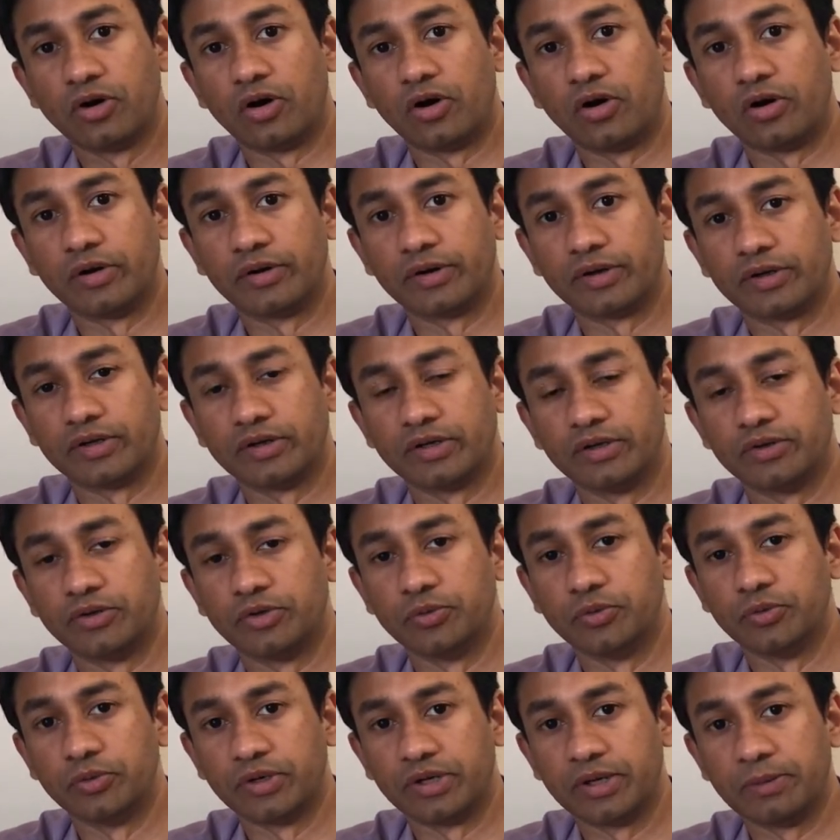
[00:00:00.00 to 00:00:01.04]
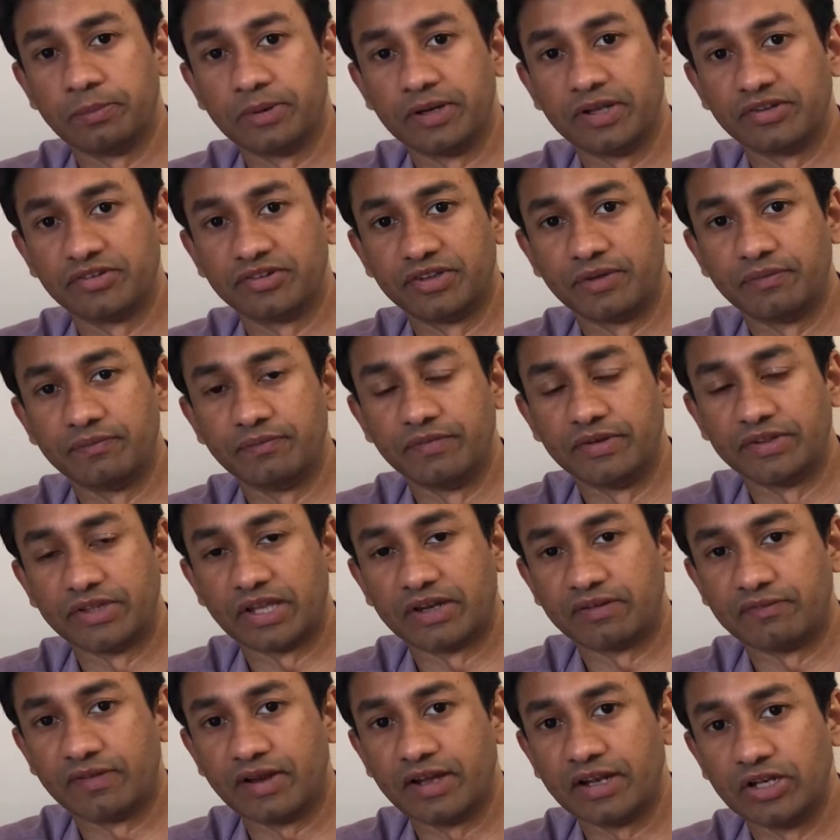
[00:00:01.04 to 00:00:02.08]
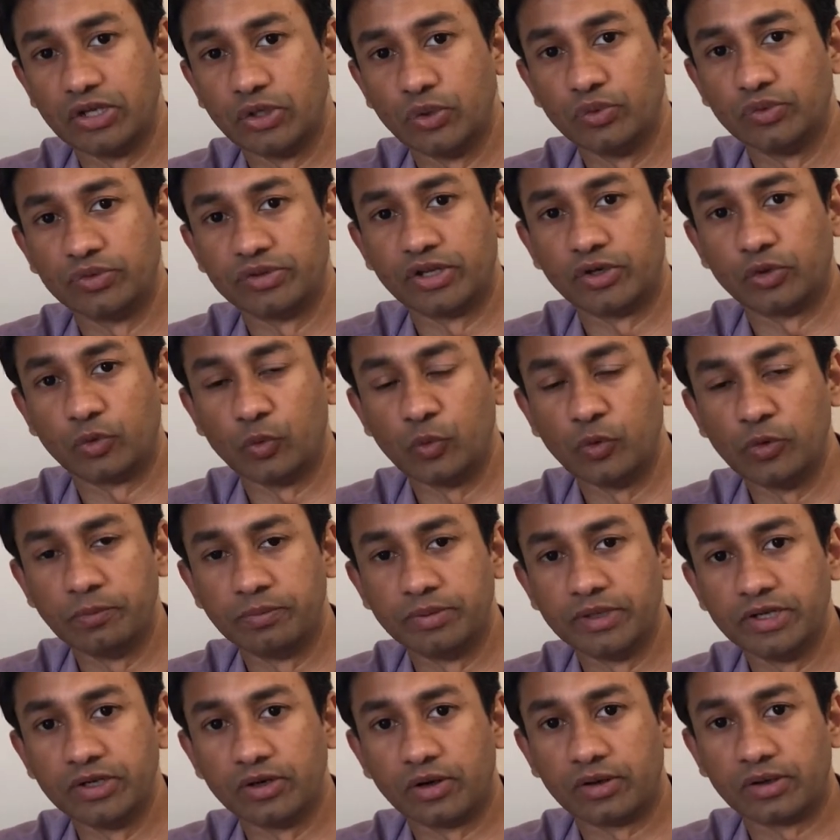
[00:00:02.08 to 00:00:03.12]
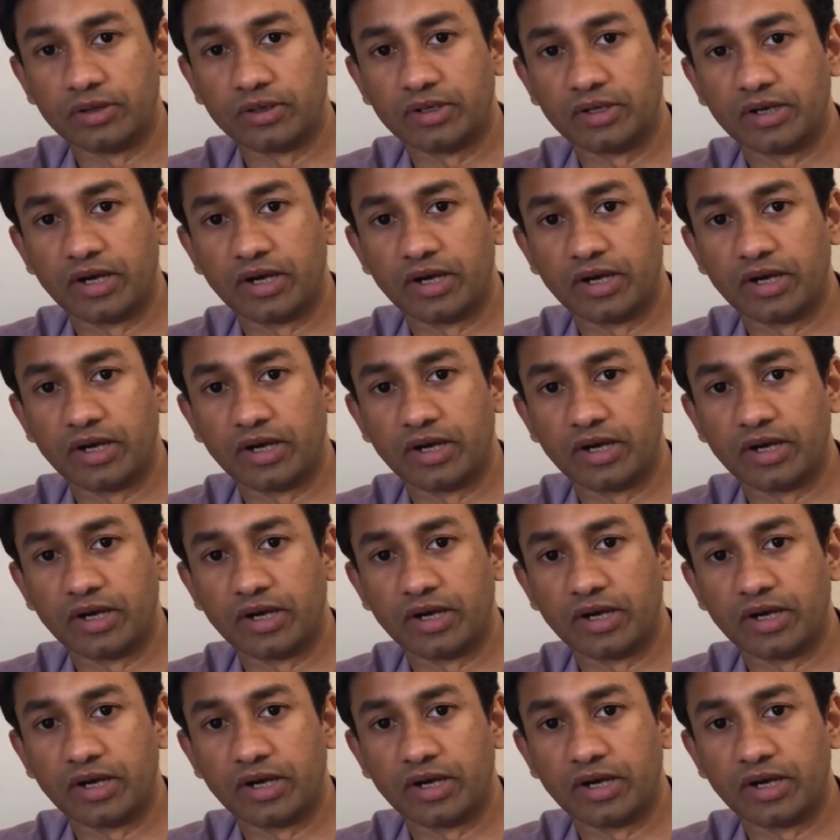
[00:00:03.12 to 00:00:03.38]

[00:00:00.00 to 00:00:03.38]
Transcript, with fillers: or to replace them with a value that would be